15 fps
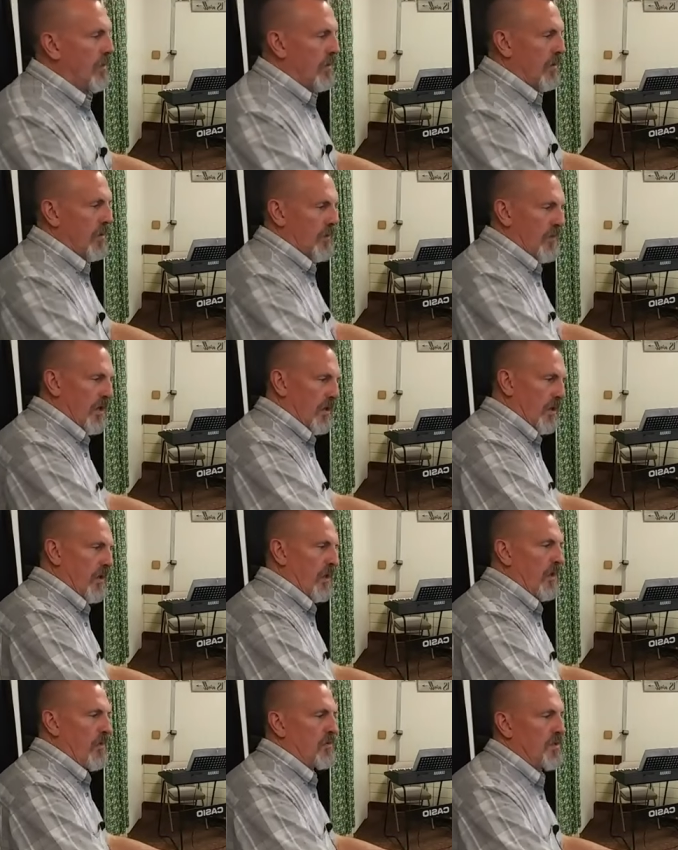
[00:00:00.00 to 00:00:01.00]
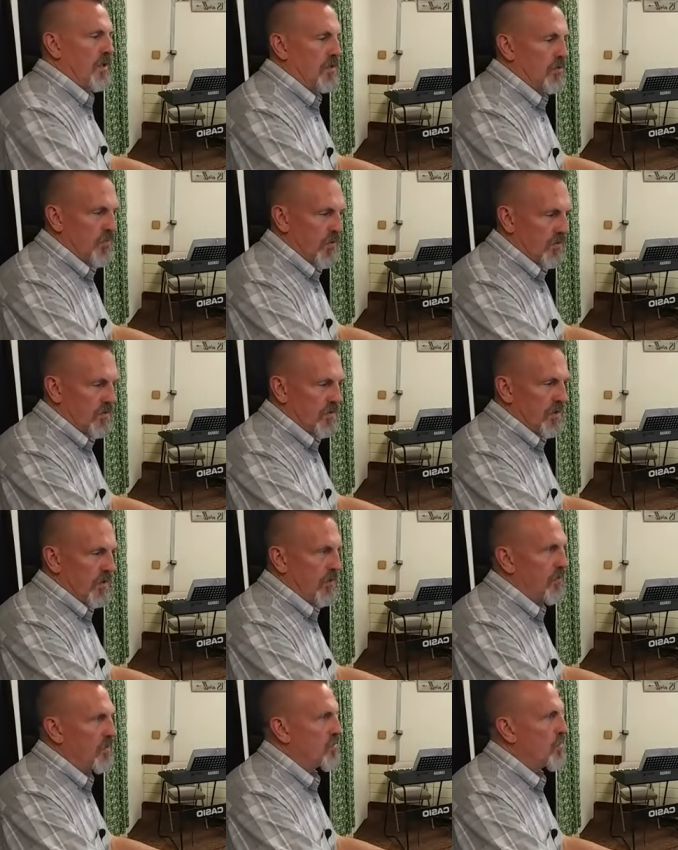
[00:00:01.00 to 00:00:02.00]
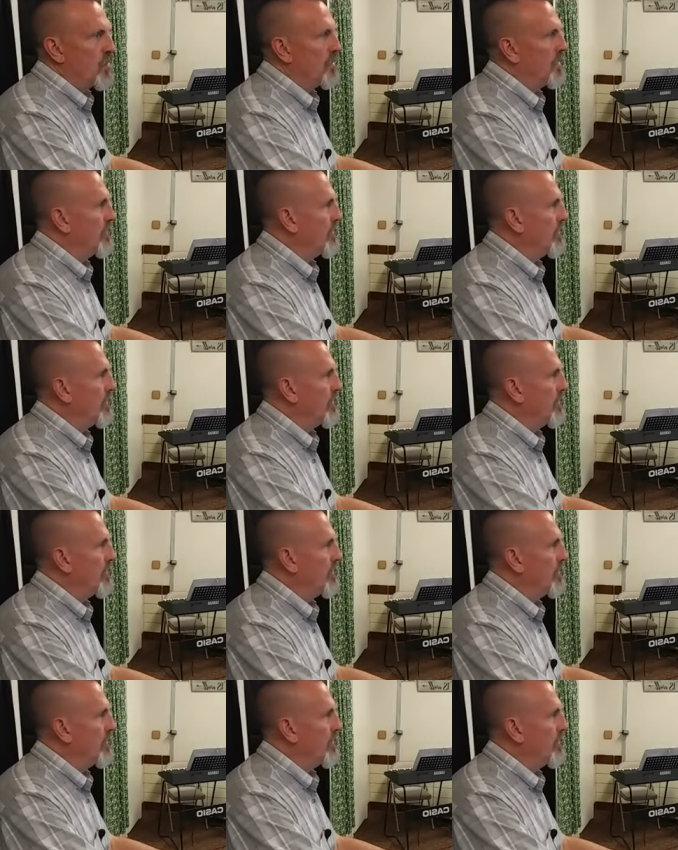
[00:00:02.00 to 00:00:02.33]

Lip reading: And I'm not a language expert to tell you which one to